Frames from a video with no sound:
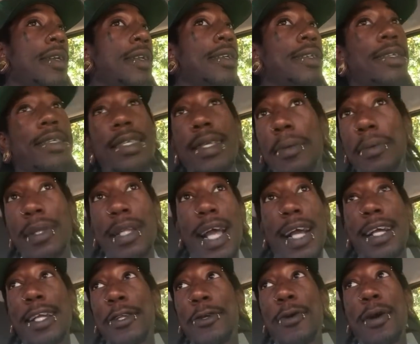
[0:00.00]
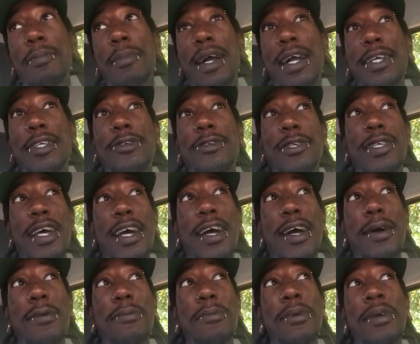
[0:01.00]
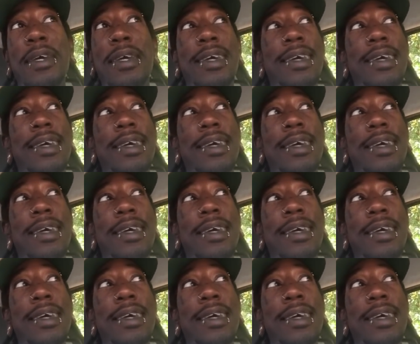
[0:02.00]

This is something I can do in my extra time.